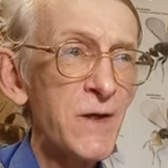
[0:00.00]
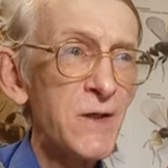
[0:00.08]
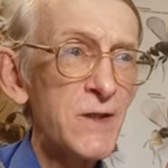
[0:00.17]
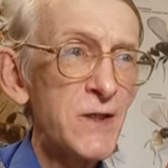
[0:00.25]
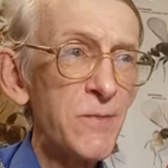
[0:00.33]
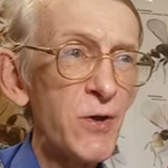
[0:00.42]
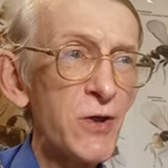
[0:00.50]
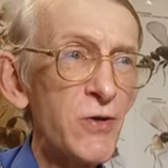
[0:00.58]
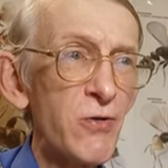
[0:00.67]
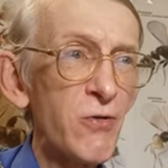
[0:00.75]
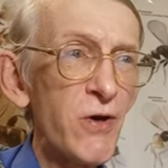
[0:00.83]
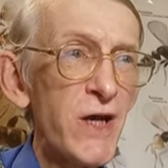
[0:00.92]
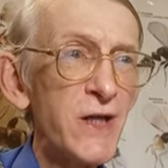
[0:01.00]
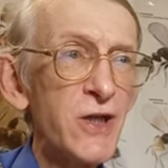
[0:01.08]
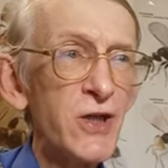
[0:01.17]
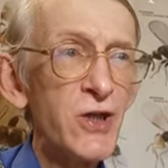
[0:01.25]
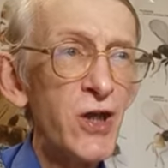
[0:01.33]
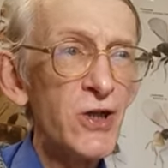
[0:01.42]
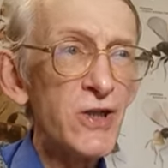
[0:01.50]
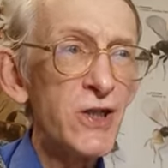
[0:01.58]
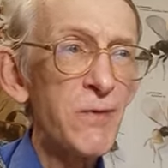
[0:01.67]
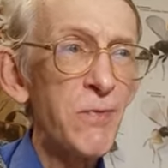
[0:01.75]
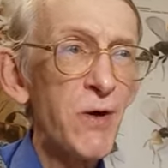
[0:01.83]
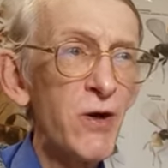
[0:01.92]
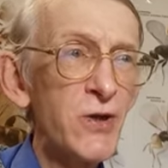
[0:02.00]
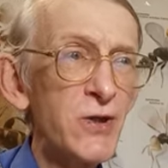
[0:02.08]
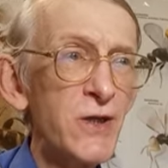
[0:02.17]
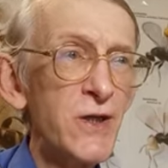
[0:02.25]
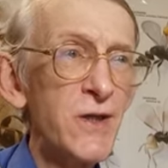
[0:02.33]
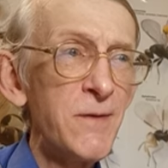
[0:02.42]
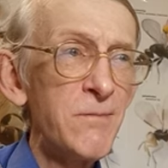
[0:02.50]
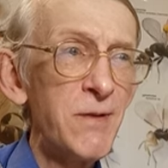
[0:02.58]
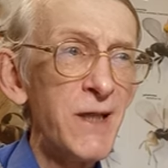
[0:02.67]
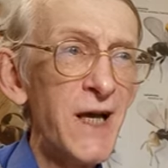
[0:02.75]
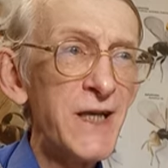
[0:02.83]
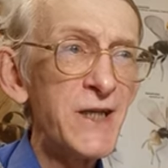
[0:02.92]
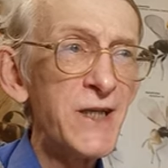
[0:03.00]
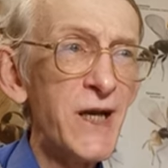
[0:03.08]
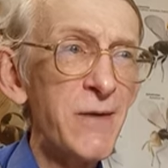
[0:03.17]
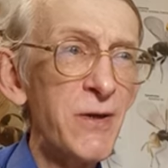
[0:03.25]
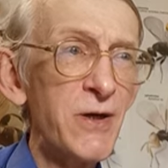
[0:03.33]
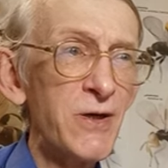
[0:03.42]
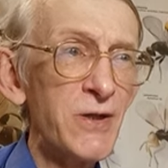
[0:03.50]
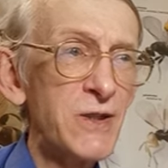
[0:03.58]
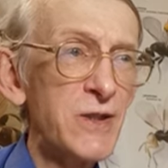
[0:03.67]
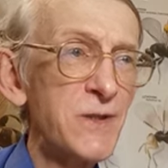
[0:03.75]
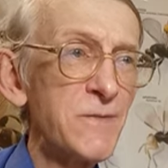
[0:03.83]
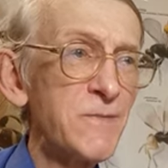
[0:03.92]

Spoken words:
Support Ukraine and don't support bloody neighbors,